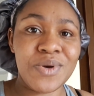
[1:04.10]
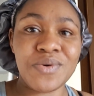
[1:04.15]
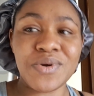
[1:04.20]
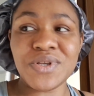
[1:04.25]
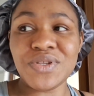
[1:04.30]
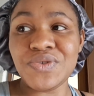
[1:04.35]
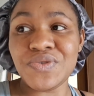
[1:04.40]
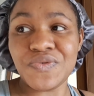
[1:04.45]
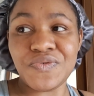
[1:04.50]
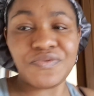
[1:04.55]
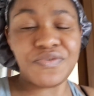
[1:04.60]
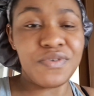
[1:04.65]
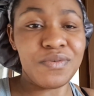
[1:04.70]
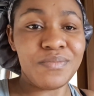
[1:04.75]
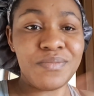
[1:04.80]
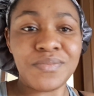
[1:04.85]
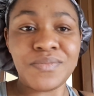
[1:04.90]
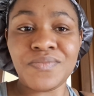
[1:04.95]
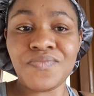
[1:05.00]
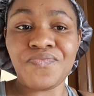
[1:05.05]
not going to
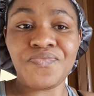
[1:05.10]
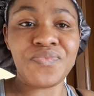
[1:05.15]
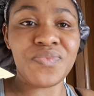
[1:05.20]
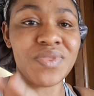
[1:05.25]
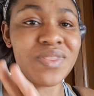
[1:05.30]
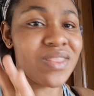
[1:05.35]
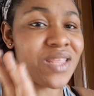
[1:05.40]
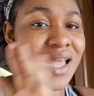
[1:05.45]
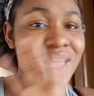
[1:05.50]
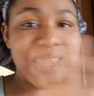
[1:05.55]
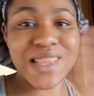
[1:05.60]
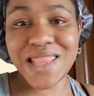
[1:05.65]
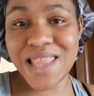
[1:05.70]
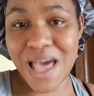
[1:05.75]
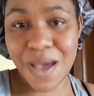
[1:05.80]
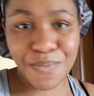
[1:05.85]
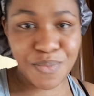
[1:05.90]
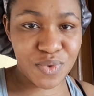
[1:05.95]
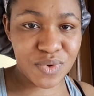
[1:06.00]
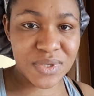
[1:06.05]
film
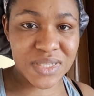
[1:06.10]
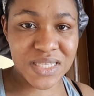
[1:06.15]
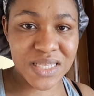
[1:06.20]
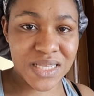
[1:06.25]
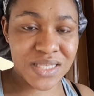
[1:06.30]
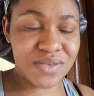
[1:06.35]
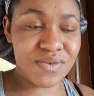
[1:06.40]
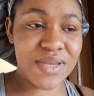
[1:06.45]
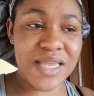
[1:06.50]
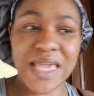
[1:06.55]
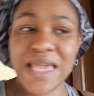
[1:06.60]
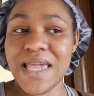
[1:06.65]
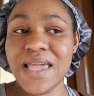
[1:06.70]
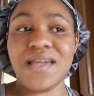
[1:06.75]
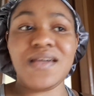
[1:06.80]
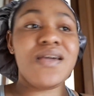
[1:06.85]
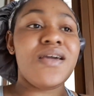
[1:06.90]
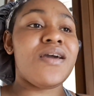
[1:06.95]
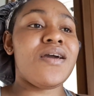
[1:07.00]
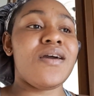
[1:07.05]
that process,
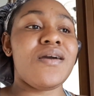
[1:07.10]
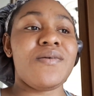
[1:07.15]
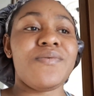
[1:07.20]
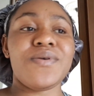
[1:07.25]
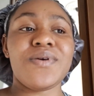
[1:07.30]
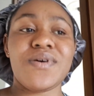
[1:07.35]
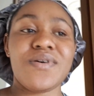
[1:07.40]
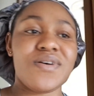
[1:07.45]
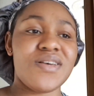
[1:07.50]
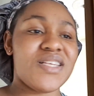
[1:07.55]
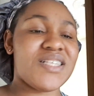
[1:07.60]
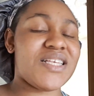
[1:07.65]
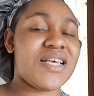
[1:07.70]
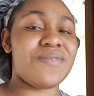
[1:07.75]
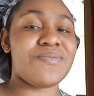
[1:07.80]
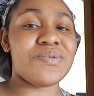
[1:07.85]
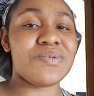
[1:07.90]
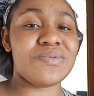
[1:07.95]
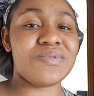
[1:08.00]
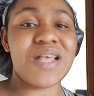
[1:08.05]
okay? Because
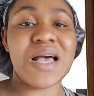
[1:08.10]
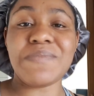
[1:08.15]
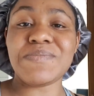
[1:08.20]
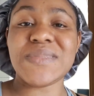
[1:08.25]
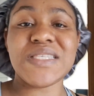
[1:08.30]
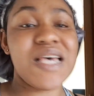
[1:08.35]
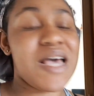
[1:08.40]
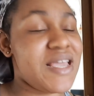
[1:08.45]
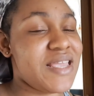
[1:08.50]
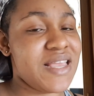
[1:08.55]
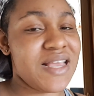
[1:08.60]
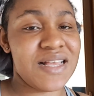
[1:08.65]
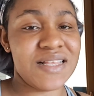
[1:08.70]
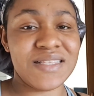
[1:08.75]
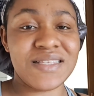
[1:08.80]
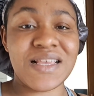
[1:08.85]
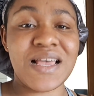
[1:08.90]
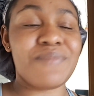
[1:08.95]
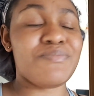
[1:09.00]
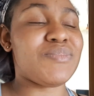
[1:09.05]
I'm I'm tired.
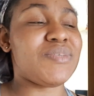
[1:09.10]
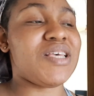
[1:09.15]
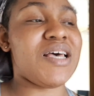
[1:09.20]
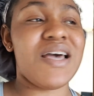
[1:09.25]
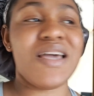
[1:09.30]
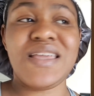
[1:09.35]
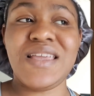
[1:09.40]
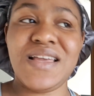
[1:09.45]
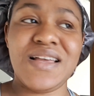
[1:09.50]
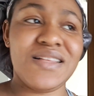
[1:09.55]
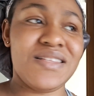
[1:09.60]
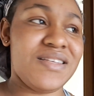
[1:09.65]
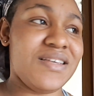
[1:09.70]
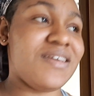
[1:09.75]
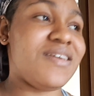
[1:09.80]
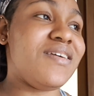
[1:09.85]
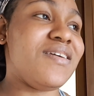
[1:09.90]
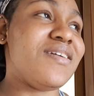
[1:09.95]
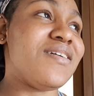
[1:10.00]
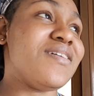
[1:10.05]
I'm tired.
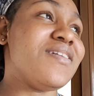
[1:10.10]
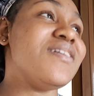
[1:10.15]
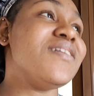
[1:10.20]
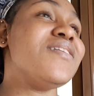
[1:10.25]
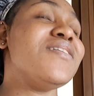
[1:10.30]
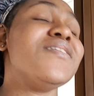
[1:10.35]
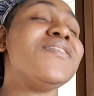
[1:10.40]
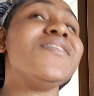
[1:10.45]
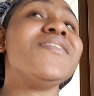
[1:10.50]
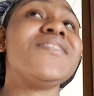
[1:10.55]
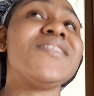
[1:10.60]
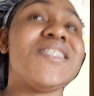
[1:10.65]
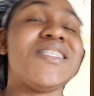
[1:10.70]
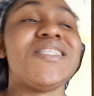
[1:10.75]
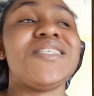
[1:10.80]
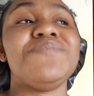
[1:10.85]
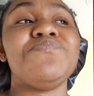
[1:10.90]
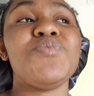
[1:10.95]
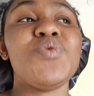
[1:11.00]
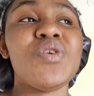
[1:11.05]

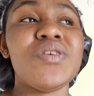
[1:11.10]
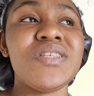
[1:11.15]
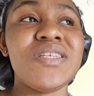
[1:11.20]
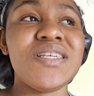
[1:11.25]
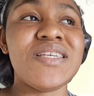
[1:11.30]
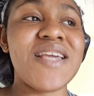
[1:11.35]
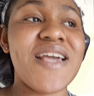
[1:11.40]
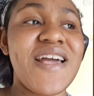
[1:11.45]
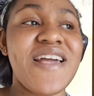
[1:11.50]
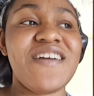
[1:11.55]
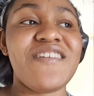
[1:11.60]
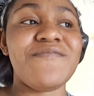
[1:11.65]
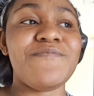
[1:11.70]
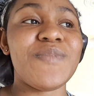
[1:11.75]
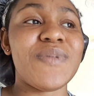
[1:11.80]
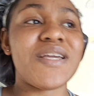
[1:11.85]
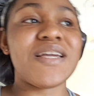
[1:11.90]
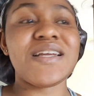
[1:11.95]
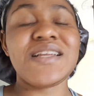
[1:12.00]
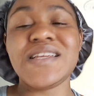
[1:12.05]
Since morning I have
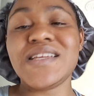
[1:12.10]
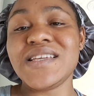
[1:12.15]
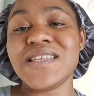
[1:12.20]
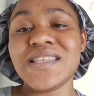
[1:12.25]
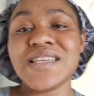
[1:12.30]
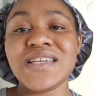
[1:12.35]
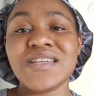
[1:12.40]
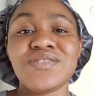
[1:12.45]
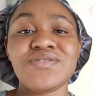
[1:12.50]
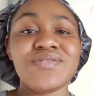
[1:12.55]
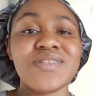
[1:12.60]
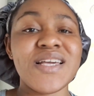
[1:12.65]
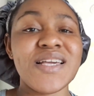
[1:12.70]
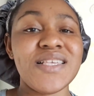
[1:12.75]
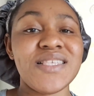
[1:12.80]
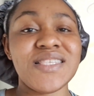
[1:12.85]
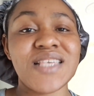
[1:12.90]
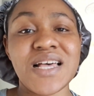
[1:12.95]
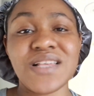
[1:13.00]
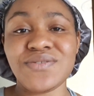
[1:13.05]
been cleaning. Today
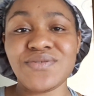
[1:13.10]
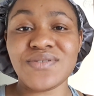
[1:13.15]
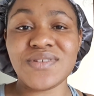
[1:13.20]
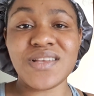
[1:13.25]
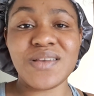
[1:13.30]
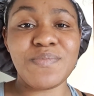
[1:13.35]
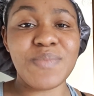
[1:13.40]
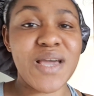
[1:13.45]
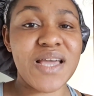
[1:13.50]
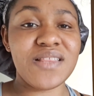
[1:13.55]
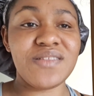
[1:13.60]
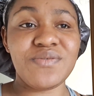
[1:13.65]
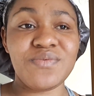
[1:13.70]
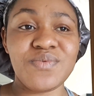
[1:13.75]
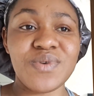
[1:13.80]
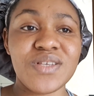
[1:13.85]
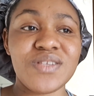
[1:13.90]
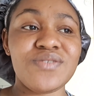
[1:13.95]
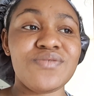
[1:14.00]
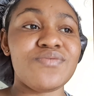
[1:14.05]
is Saturday, by the
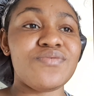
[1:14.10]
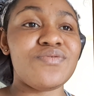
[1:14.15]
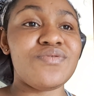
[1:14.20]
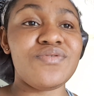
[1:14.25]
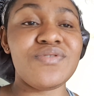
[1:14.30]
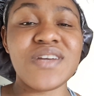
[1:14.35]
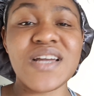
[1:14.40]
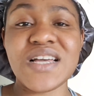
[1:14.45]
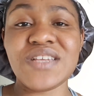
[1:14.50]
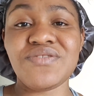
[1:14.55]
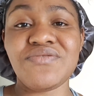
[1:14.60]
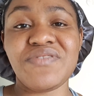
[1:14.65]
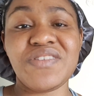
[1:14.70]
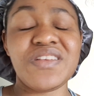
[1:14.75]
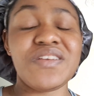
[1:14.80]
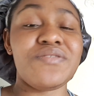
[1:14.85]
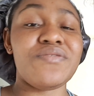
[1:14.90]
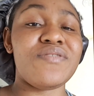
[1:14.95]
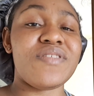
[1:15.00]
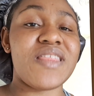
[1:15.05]
way, so you guys
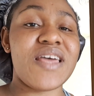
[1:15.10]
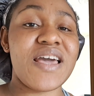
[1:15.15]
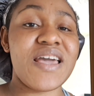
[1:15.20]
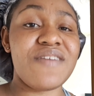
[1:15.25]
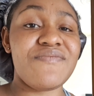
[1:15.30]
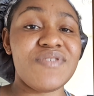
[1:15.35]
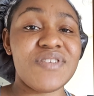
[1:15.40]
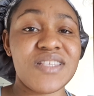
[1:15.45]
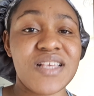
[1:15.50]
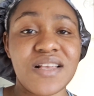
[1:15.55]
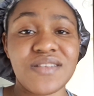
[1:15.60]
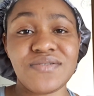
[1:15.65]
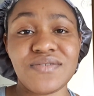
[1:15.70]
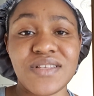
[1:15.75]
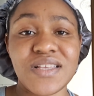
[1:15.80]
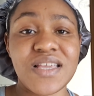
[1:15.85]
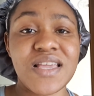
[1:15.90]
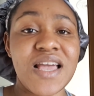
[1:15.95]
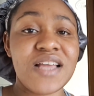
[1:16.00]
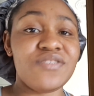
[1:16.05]
already know that every
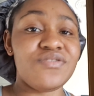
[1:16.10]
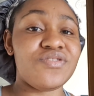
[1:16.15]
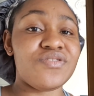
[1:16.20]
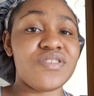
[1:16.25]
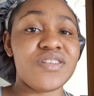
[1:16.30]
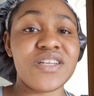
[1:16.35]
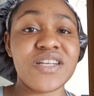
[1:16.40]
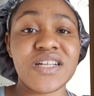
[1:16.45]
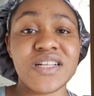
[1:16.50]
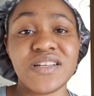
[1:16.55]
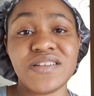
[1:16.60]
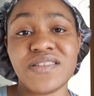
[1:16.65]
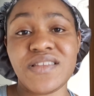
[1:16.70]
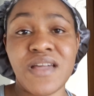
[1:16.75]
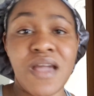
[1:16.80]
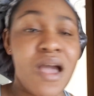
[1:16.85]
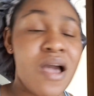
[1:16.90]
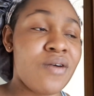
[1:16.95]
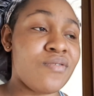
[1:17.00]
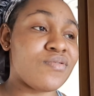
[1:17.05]
Saturday I usually clean
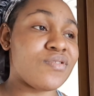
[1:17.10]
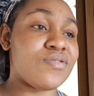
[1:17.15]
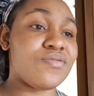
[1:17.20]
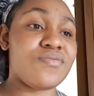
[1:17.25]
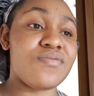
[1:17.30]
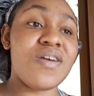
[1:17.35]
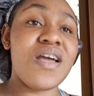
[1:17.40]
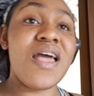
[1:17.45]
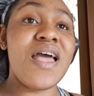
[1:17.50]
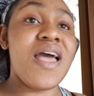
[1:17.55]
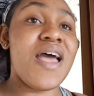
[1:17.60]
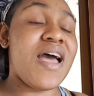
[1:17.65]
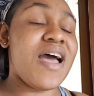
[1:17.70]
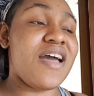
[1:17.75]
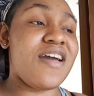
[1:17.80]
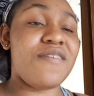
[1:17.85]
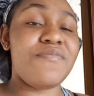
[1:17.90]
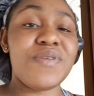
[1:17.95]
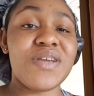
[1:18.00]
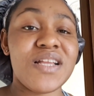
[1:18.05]
the house. So
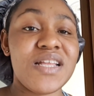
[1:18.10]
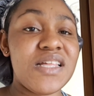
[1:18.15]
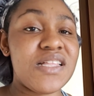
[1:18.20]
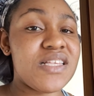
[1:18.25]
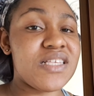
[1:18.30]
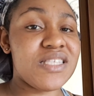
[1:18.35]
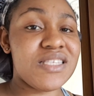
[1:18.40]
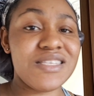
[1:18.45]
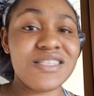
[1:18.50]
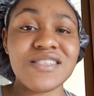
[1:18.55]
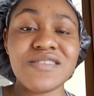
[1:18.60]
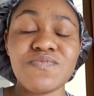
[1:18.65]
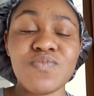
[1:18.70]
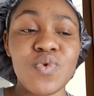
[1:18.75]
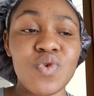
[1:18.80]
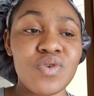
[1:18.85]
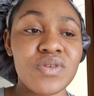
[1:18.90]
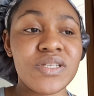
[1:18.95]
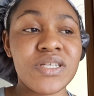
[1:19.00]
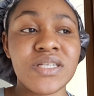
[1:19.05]
I have been cleaning since
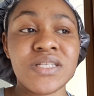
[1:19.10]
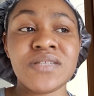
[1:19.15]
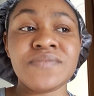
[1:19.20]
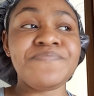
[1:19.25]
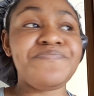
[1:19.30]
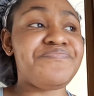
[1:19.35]
morning,